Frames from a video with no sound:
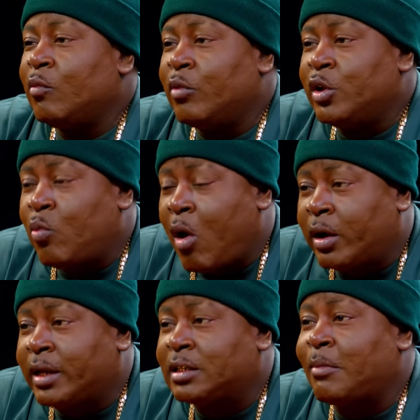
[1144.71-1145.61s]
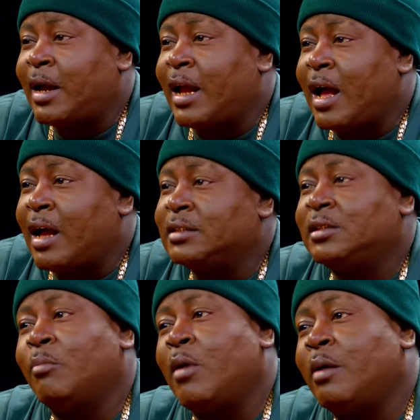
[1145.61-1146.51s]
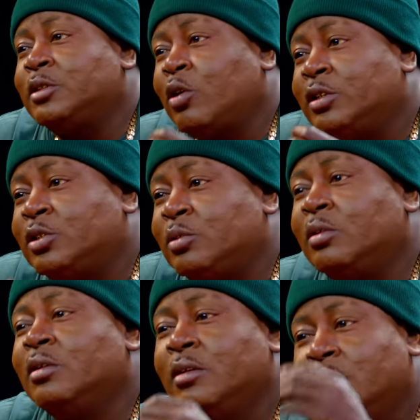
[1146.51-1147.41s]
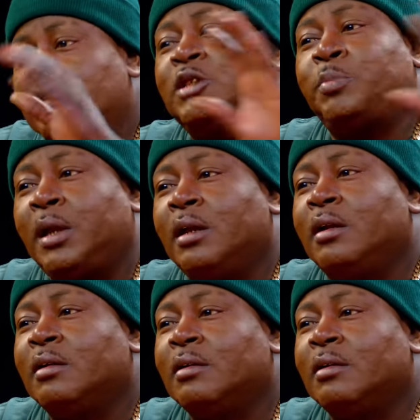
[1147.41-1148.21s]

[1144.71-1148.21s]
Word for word: When you walk in somebody's house, your mama taught you speak.